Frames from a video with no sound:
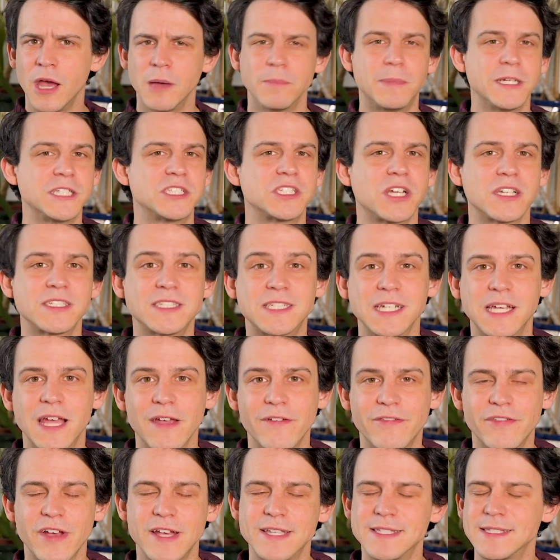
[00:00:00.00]
but just to
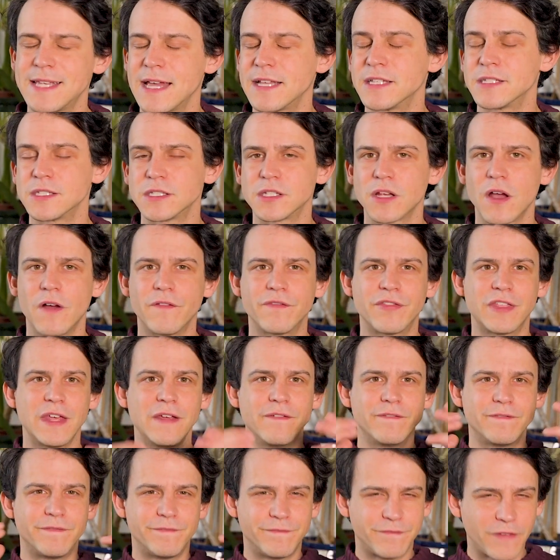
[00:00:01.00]
give a sense of the
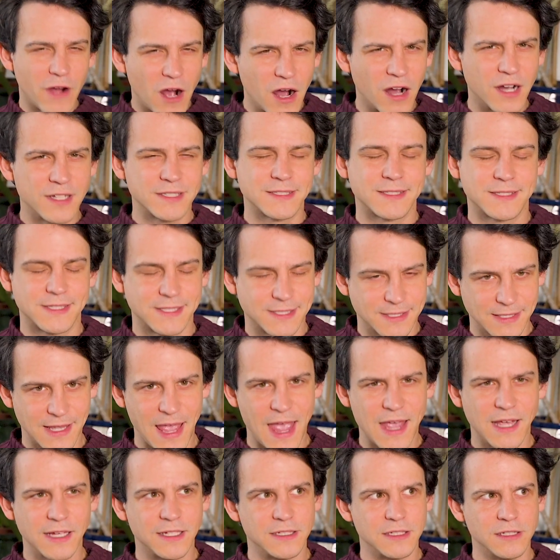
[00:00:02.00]
vast
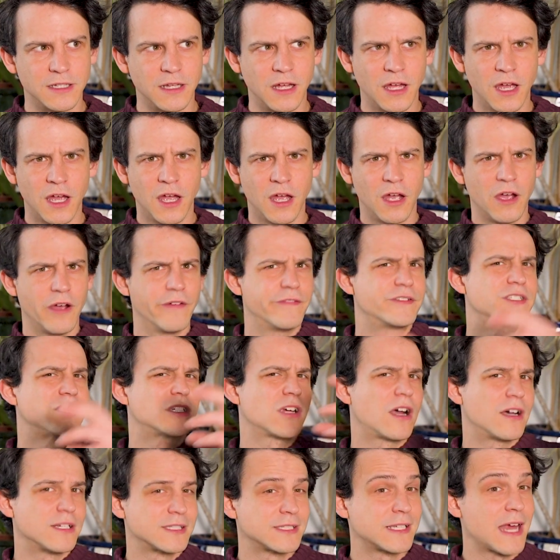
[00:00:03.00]
scale of
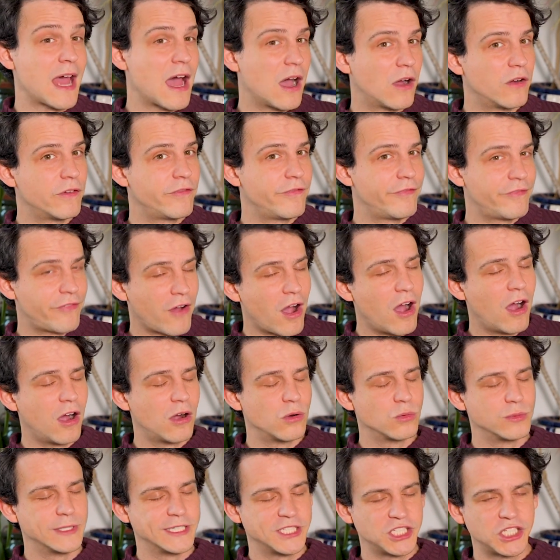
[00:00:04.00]
just how
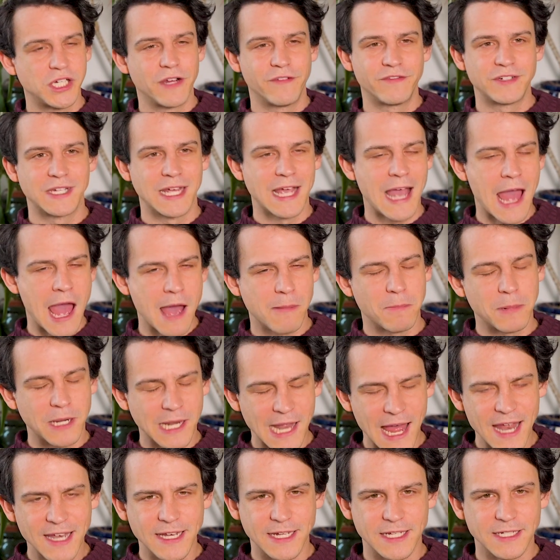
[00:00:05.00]
far we're shifting our
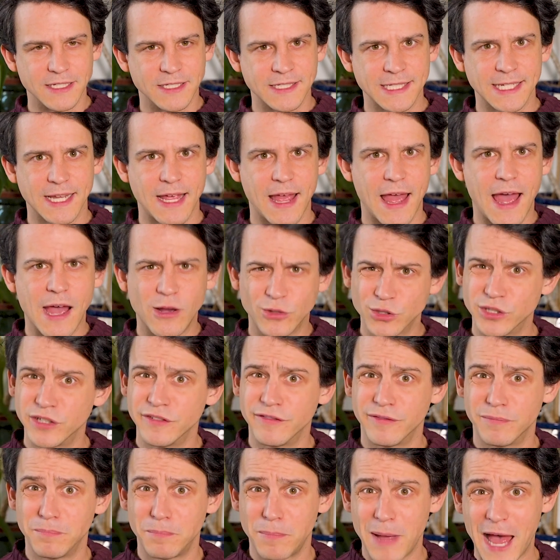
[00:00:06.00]
planet out
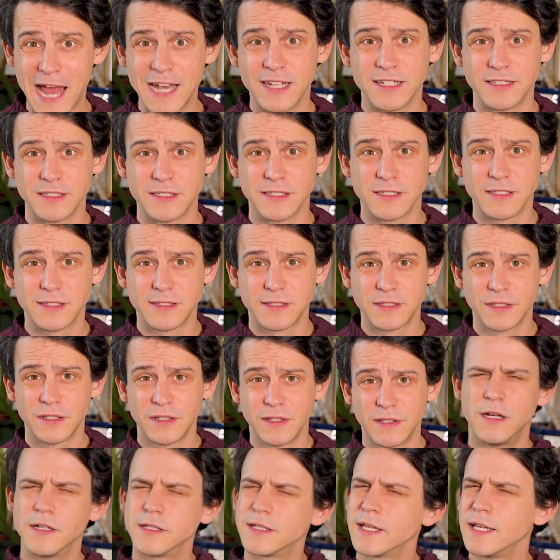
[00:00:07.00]
of balance.
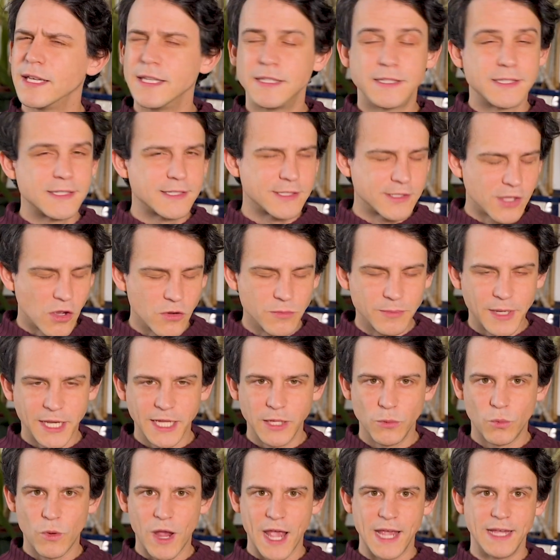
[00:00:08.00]
Look, in so
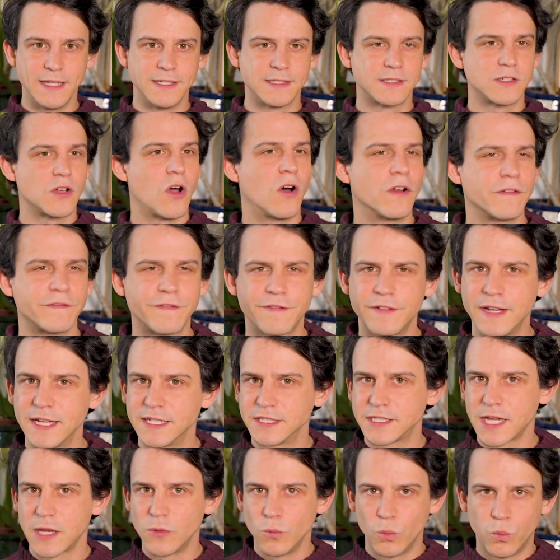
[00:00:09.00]
many ways,
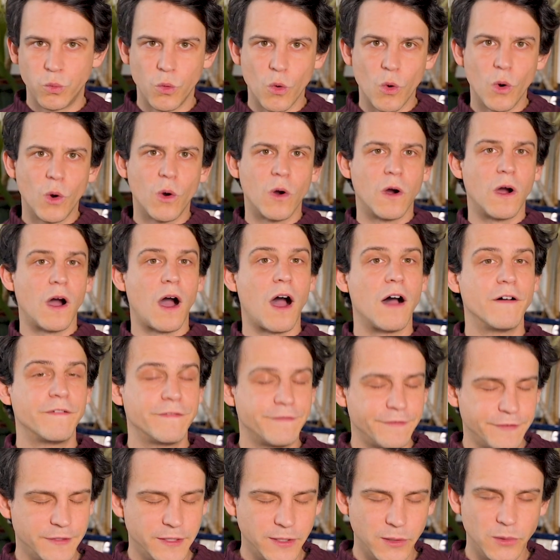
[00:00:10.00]
conflict and war are
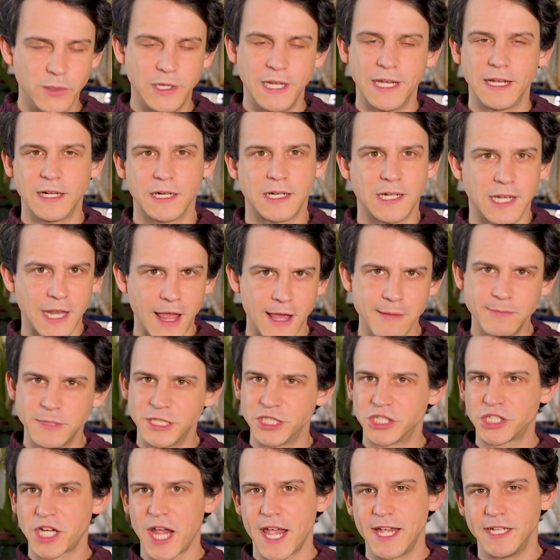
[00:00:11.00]
fueling
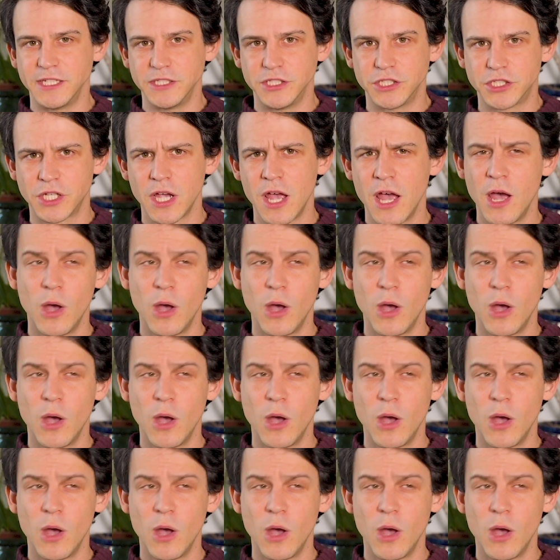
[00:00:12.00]
climate change,